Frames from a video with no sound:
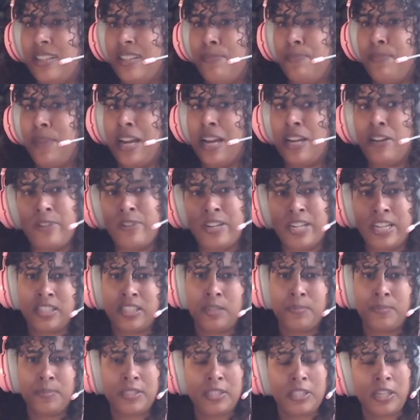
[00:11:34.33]
a ballerina
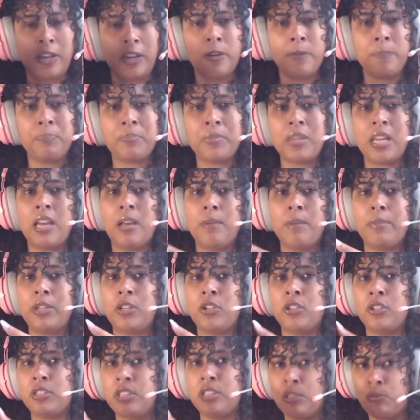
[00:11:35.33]
tippy toe,
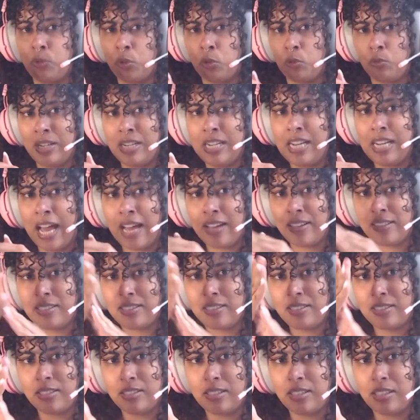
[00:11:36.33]
because it will
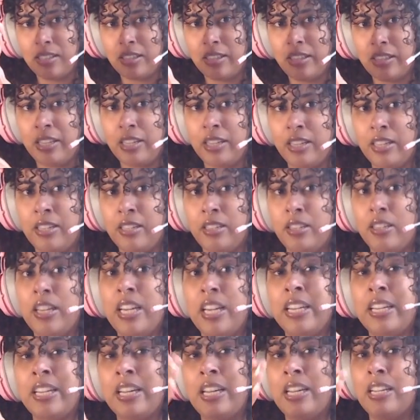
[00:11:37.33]
relax the
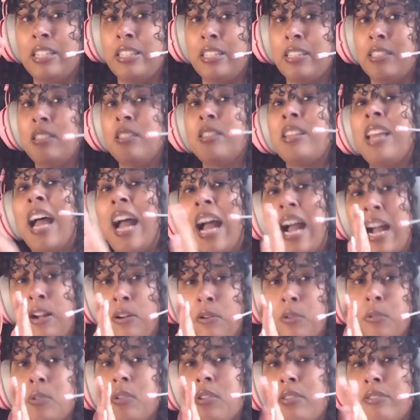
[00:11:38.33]
Achilles, the
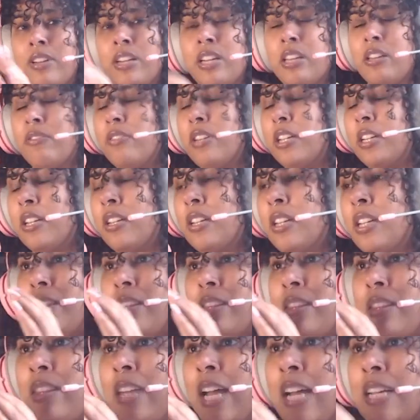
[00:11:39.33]
ankle, if anything.
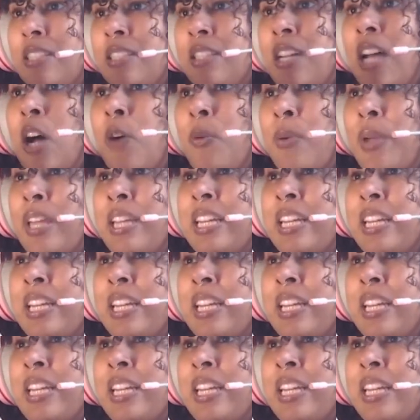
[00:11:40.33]
That's how it